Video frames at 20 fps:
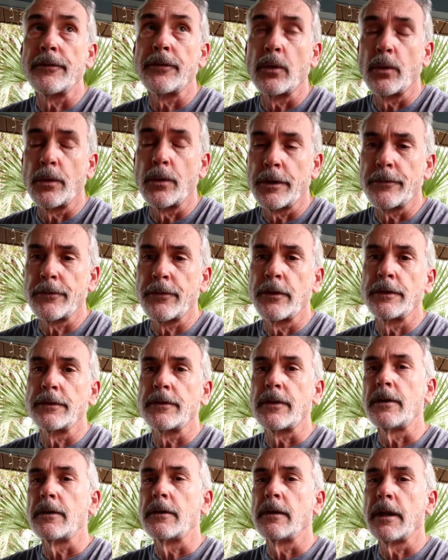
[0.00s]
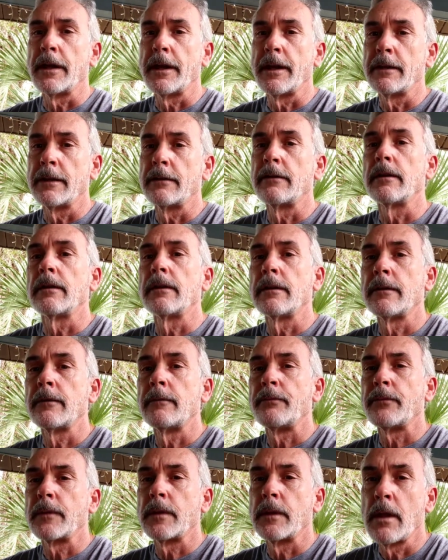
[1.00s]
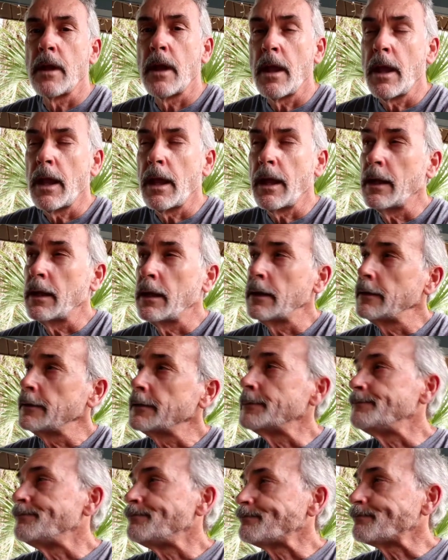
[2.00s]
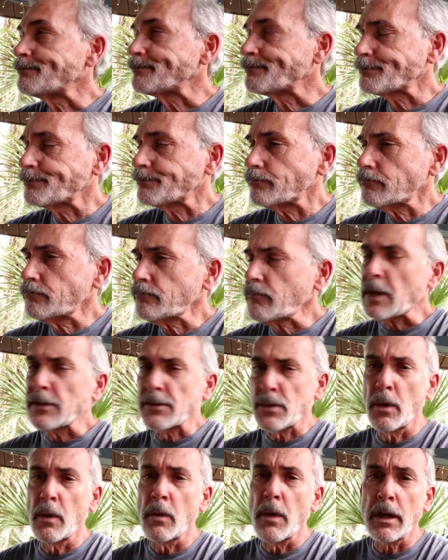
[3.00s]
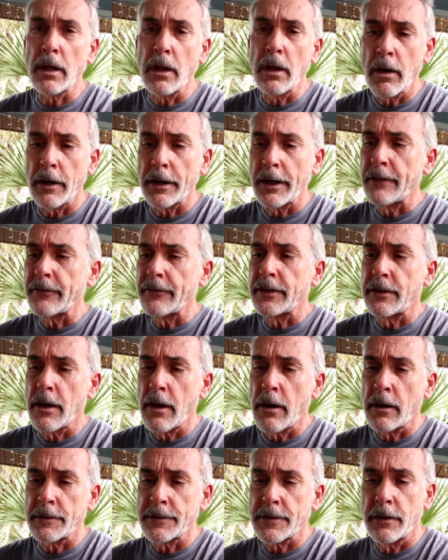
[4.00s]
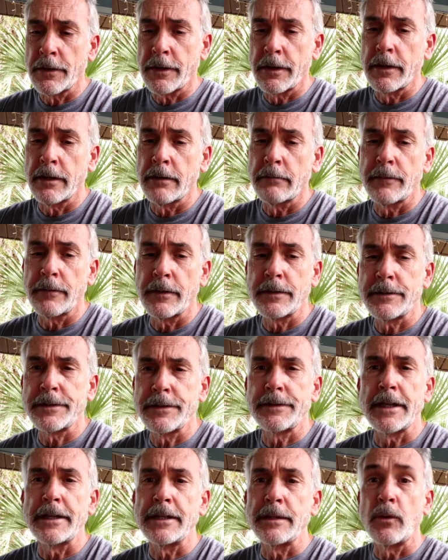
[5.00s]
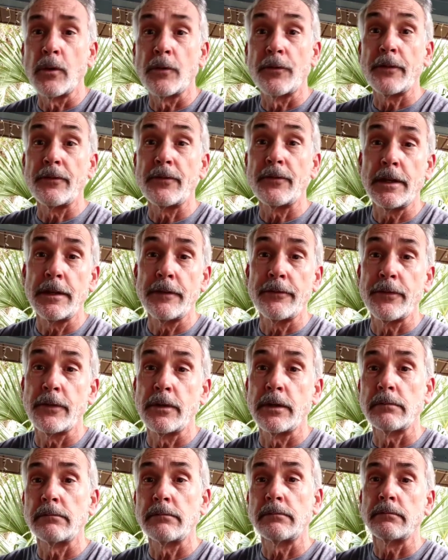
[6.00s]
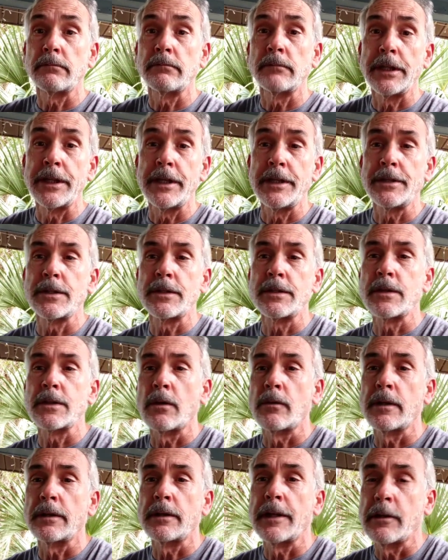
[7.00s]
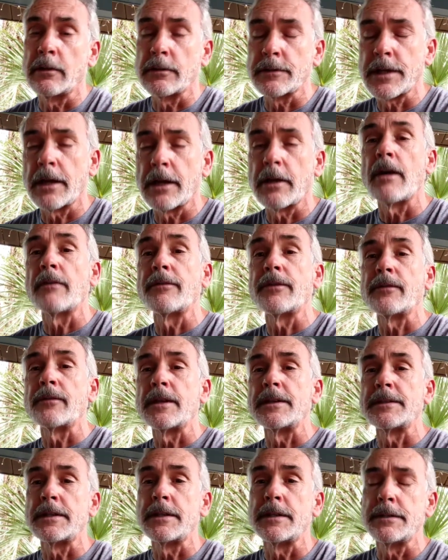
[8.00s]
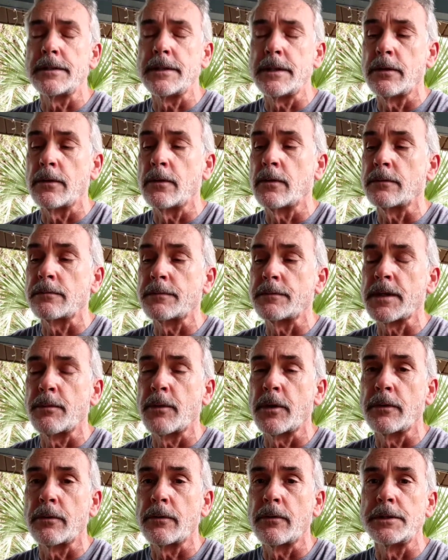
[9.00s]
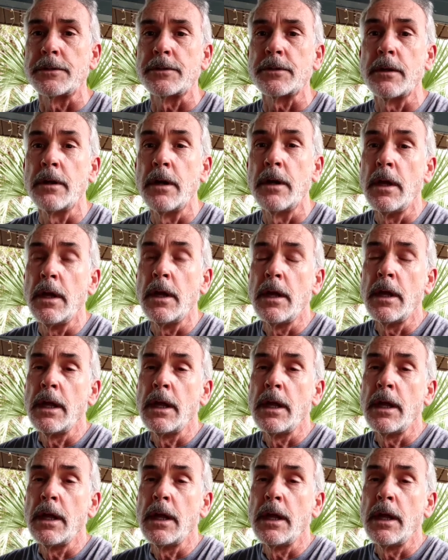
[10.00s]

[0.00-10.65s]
Florida frontier land. And so we're walking along, and I had the dogs on a extendable 15-foot leash so that they don't take off if they see a deer or some other creature.